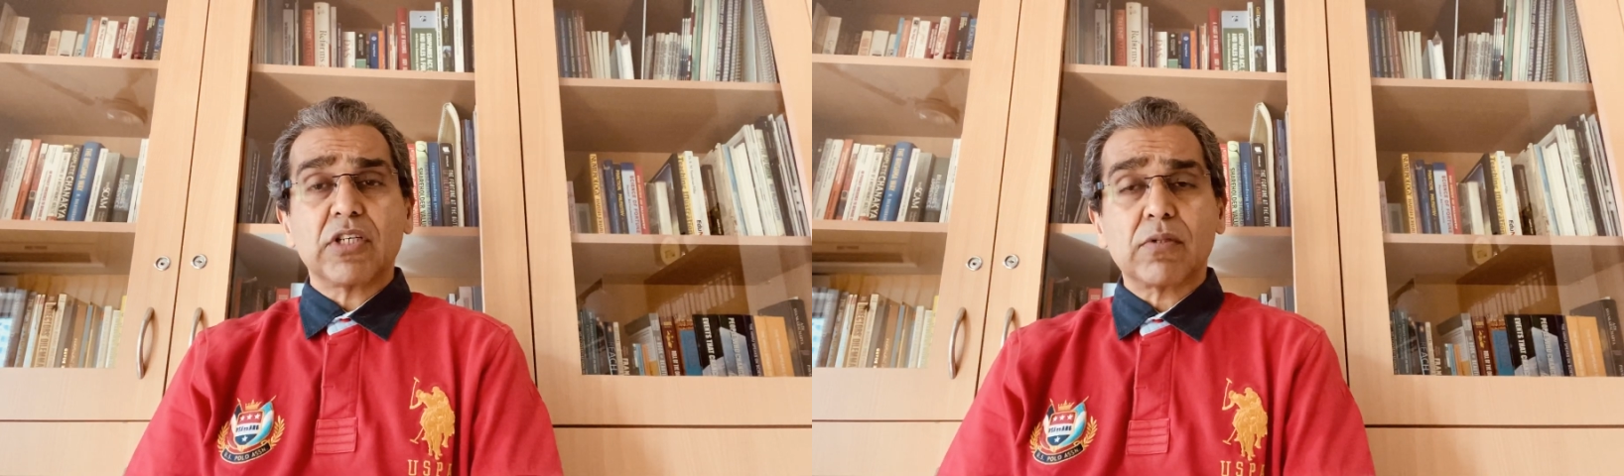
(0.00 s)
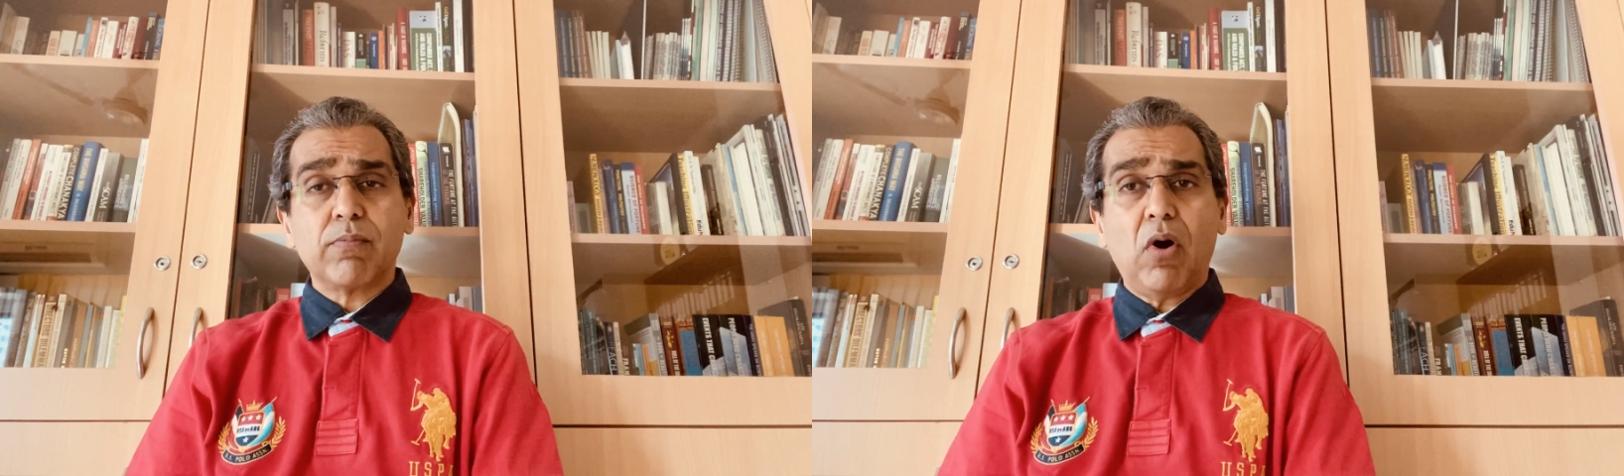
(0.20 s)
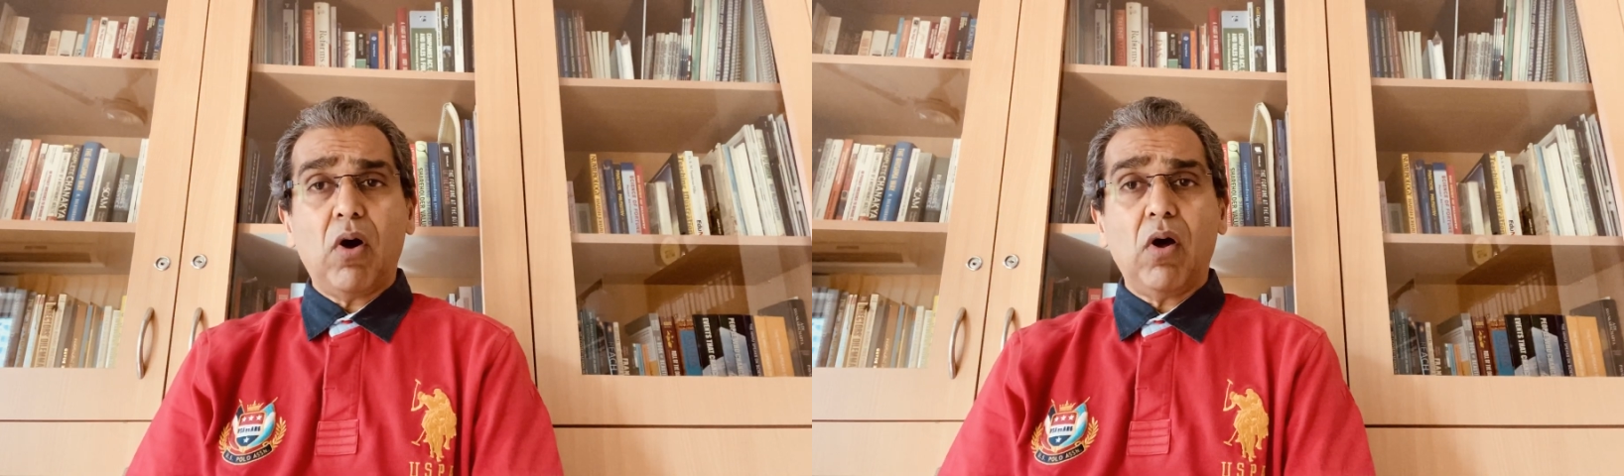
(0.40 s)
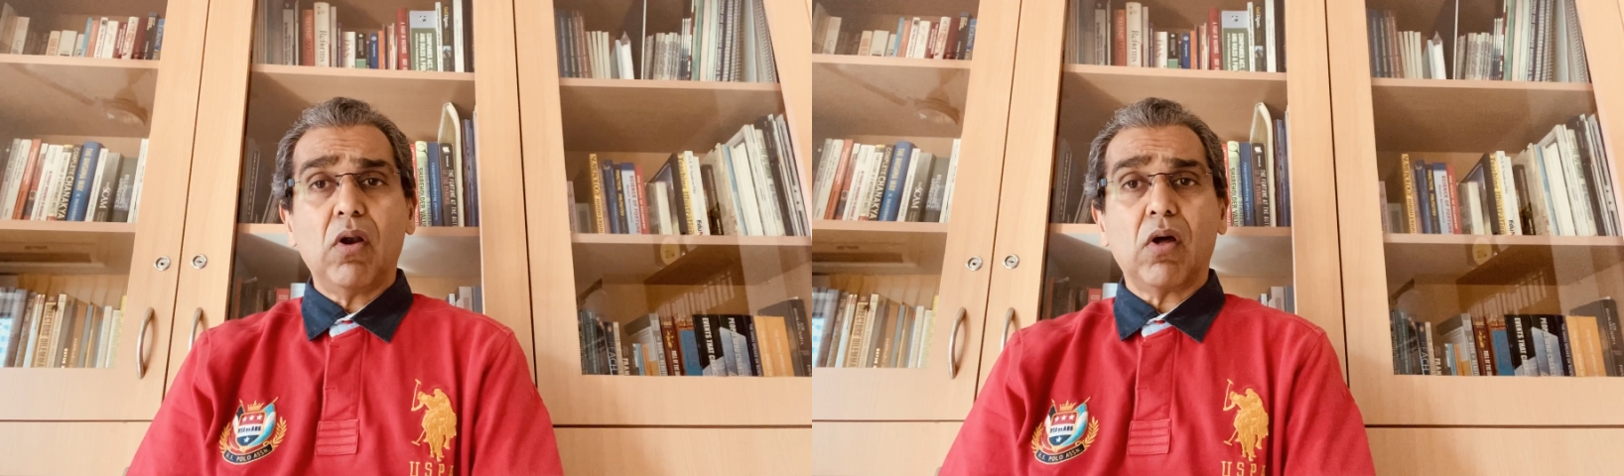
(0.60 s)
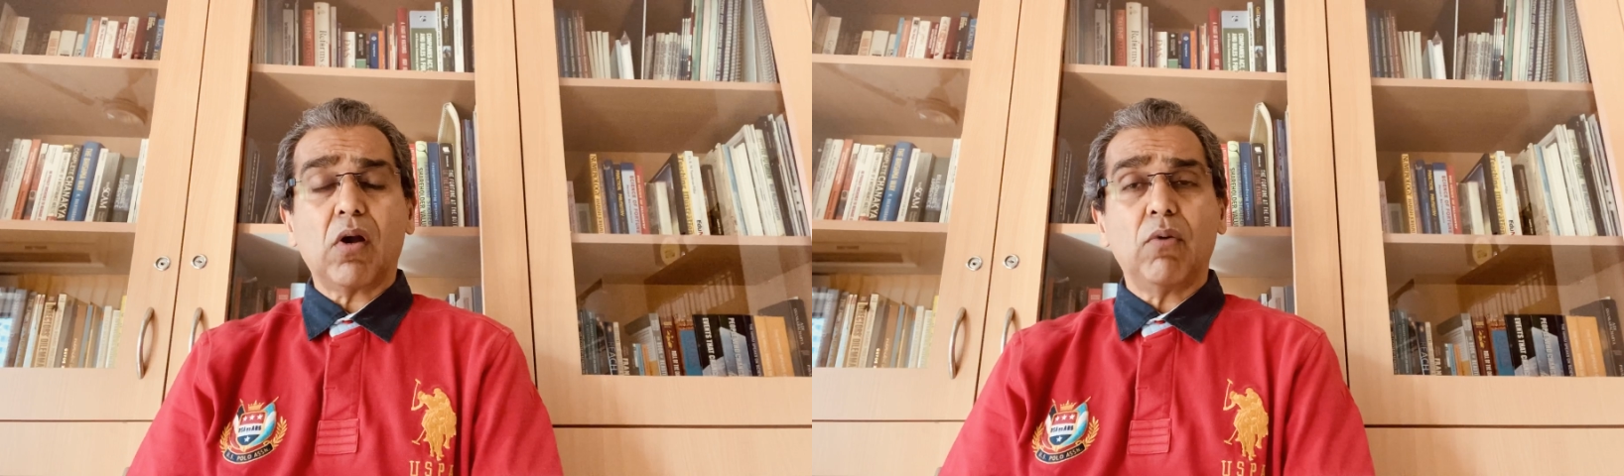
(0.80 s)
small
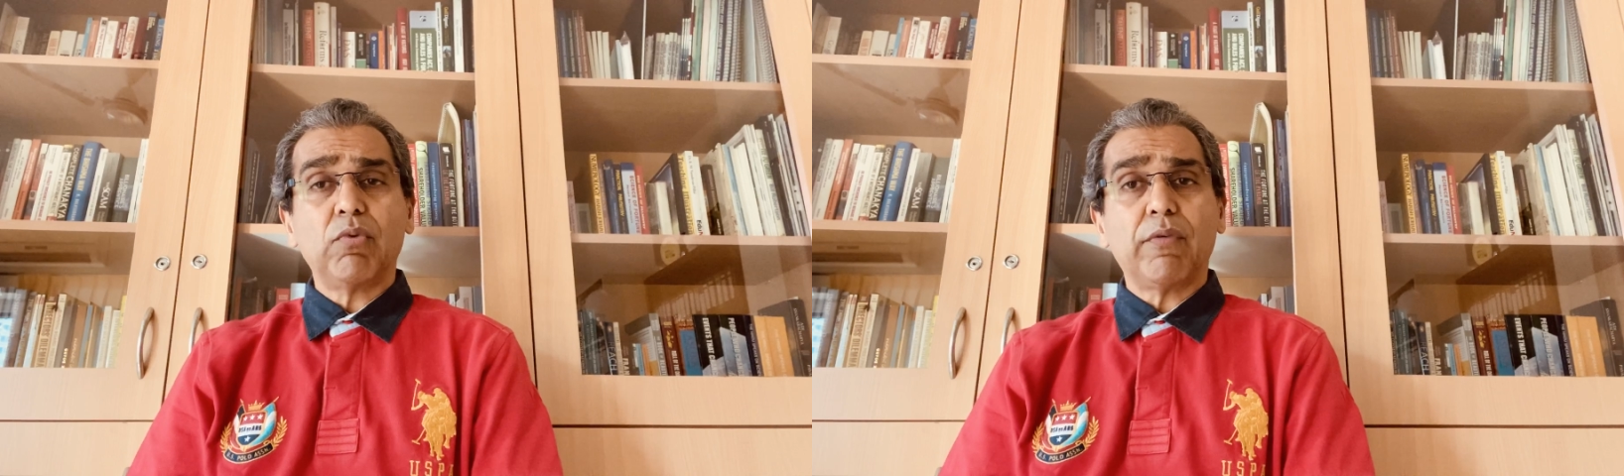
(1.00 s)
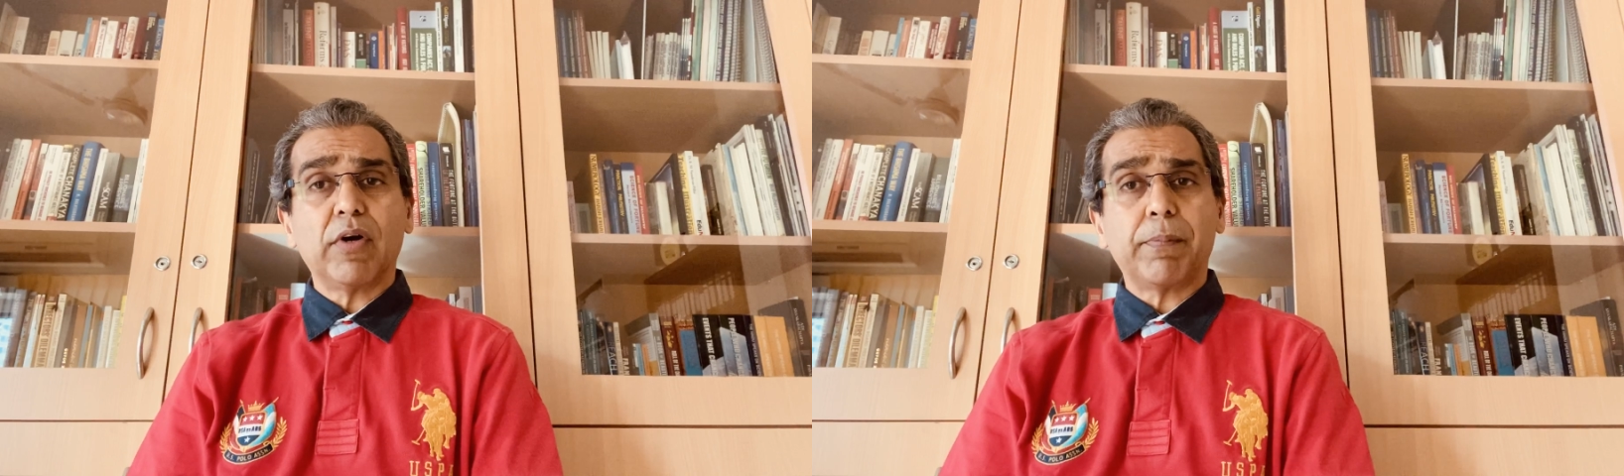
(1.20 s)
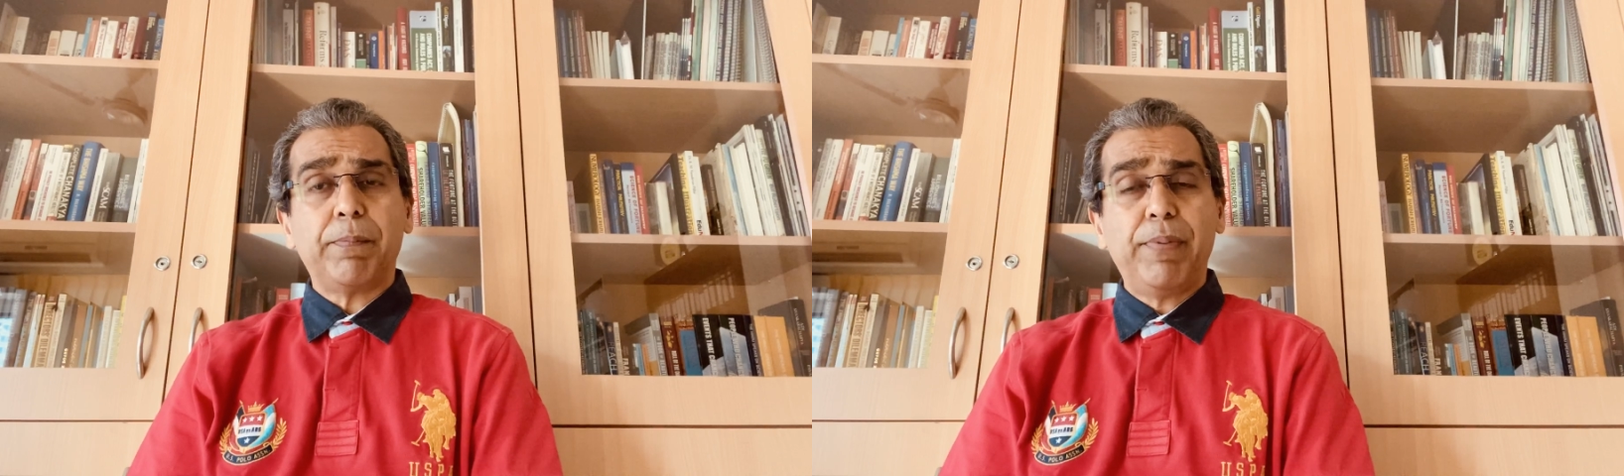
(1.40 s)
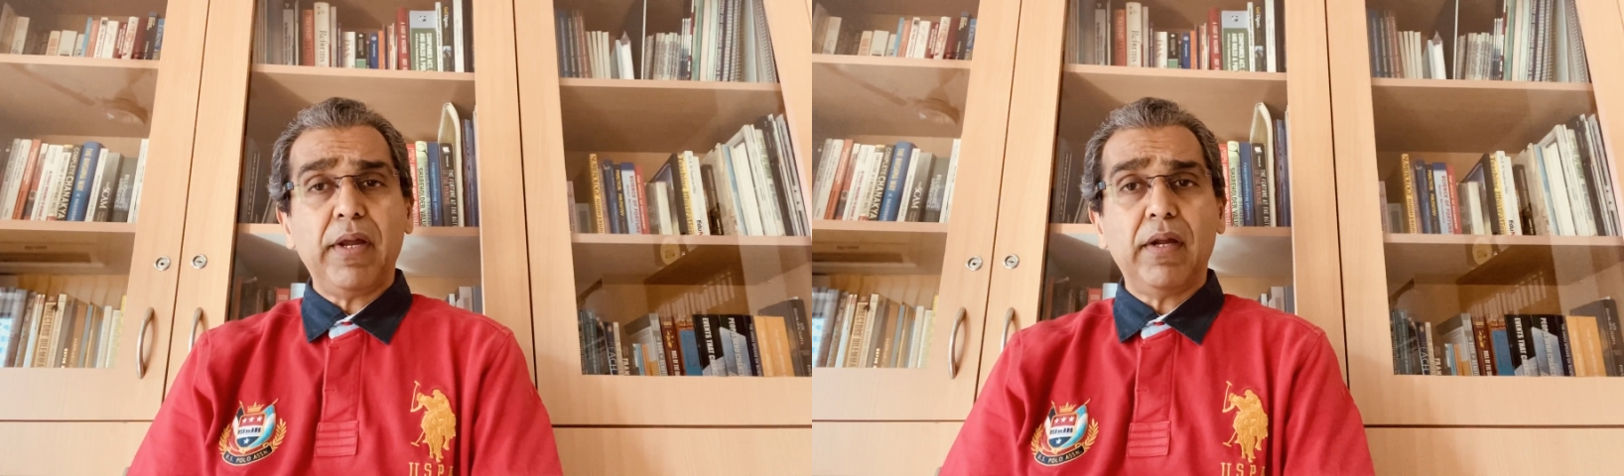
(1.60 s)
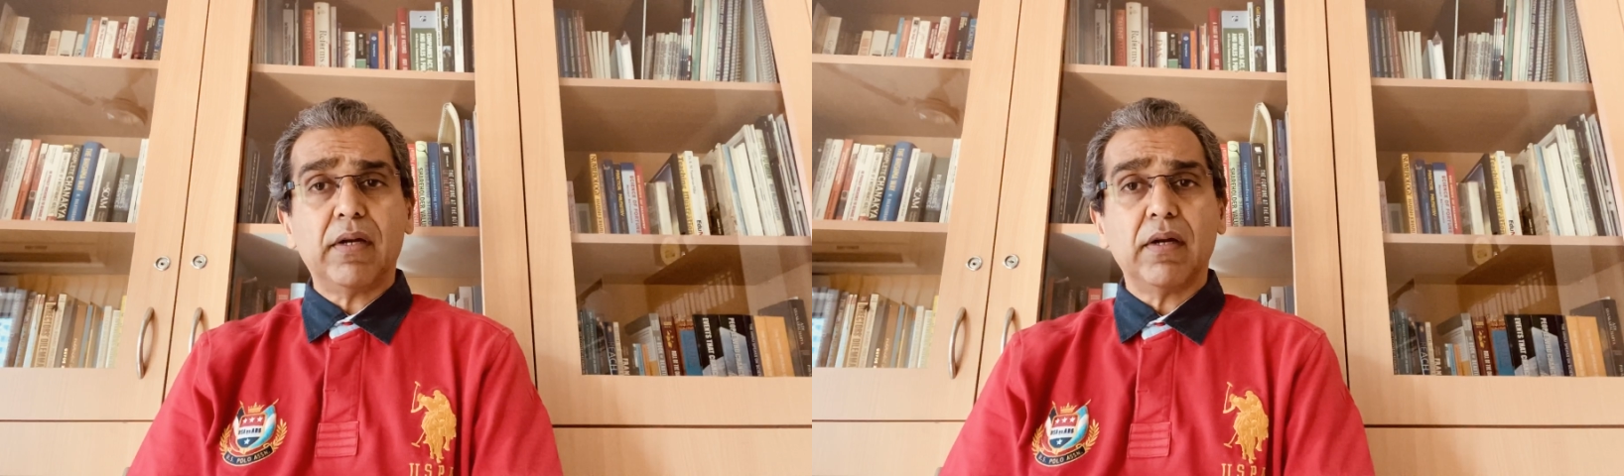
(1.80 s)
or however
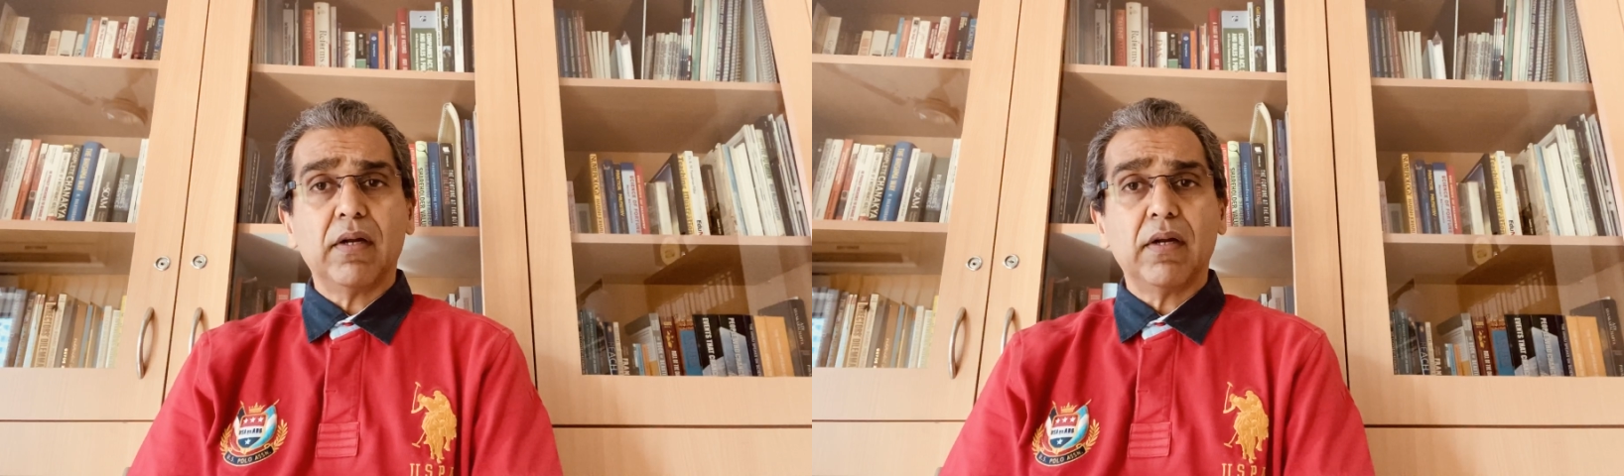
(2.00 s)
big